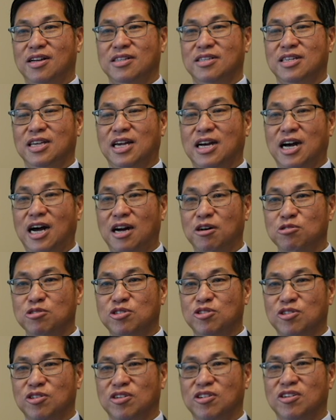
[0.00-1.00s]
The
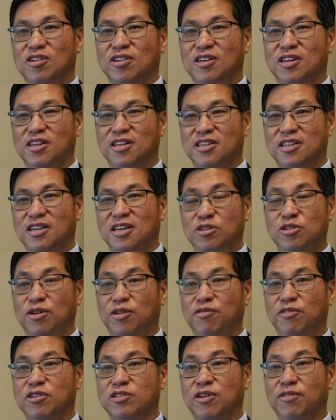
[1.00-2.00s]
culture in the
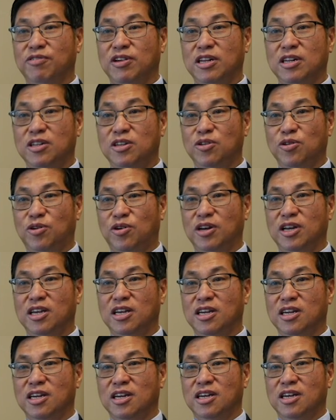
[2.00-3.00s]
University of Illinois
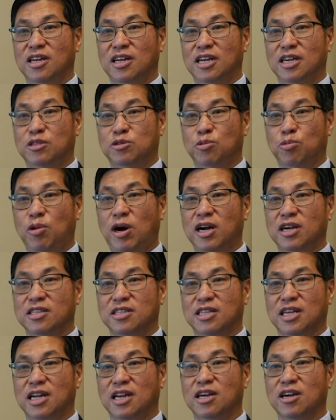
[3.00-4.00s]
is one
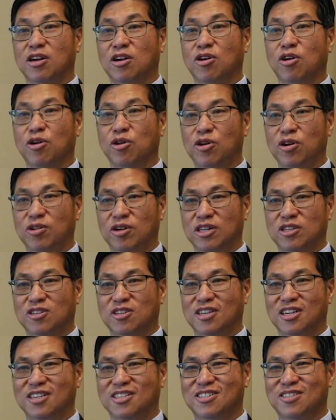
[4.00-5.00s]
that
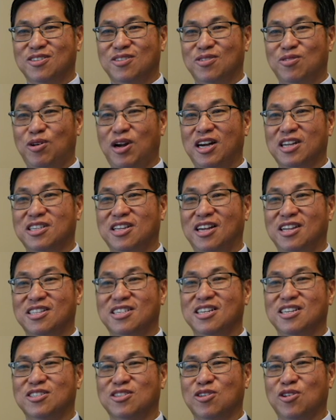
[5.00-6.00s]
encouraged us rather than
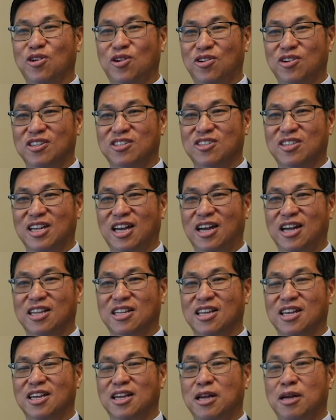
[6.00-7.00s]
discouraged that.
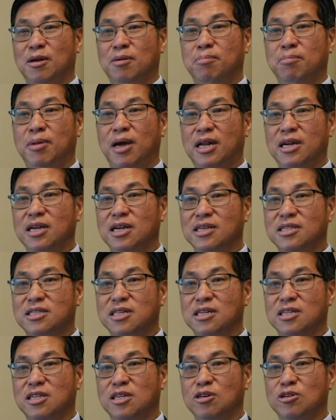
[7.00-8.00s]
Many
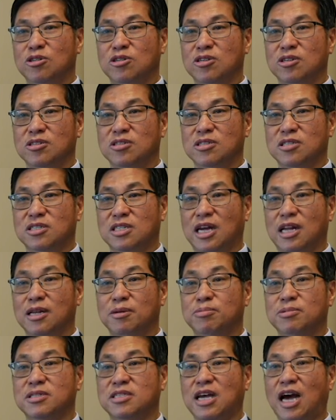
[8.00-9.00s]
institutions set
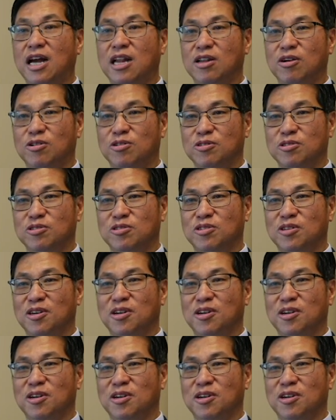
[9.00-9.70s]
up silos.